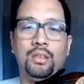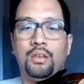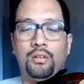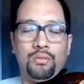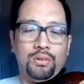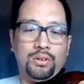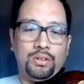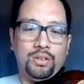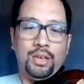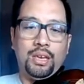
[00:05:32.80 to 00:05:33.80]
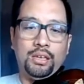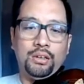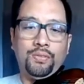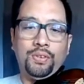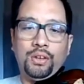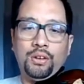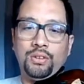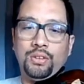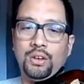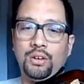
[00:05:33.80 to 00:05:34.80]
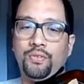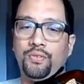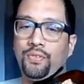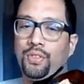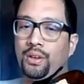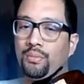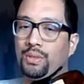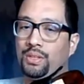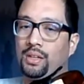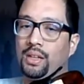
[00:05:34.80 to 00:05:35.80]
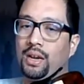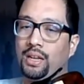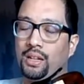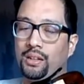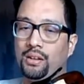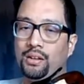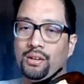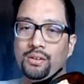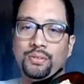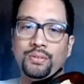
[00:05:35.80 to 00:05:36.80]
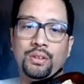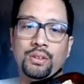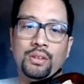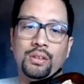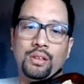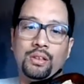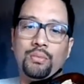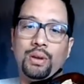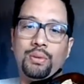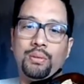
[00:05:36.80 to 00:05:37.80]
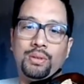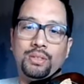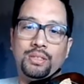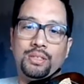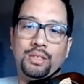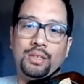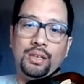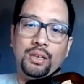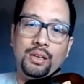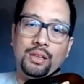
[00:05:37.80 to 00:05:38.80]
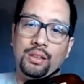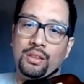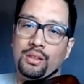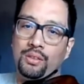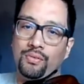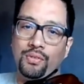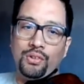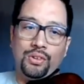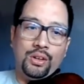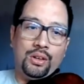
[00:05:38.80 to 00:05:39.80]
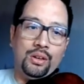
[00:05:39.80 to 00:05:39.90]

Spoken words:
We're just hanging our fingers and our thumb is gliding along. You might be able to see this version.